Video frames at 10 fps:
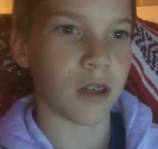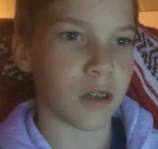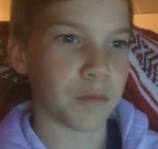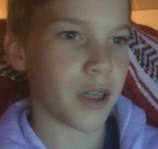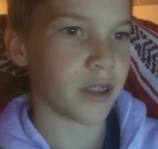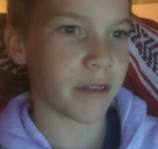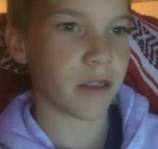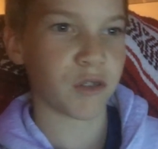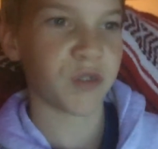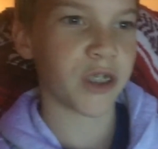um,
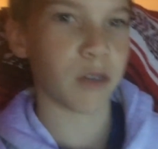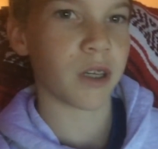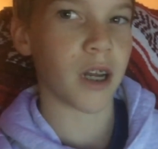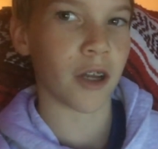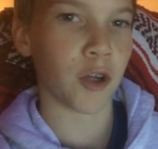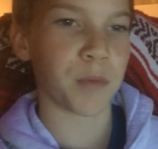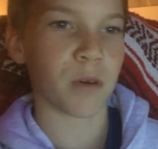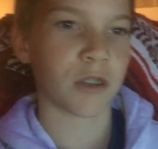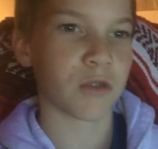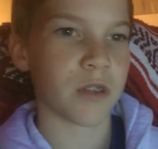editing this video. And I
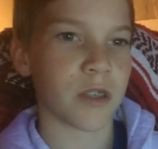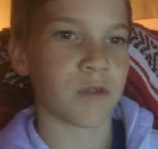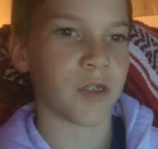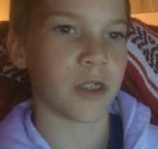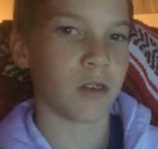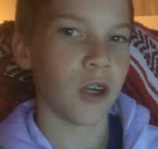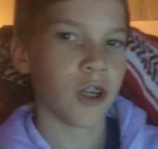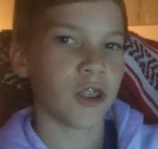hope you all enjoyed this video.